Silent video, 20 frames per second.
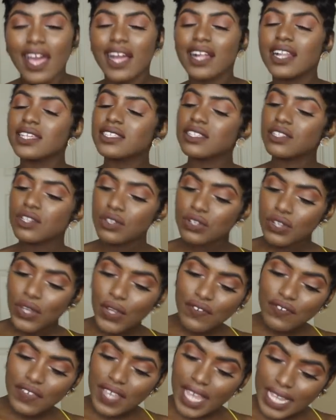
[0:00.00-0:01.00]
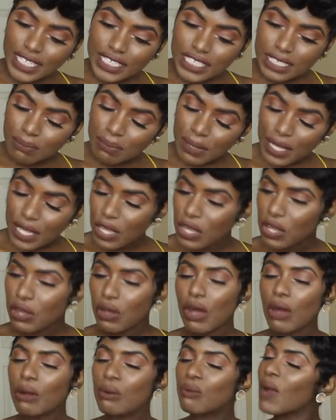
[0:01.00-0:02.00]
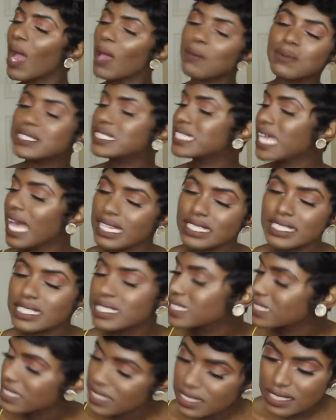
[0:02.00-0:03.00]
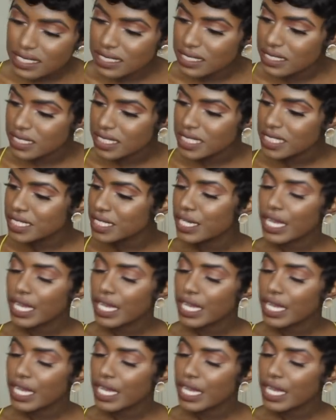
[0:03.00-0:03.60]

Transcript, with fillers: Click the little notification bell right beside it, sis.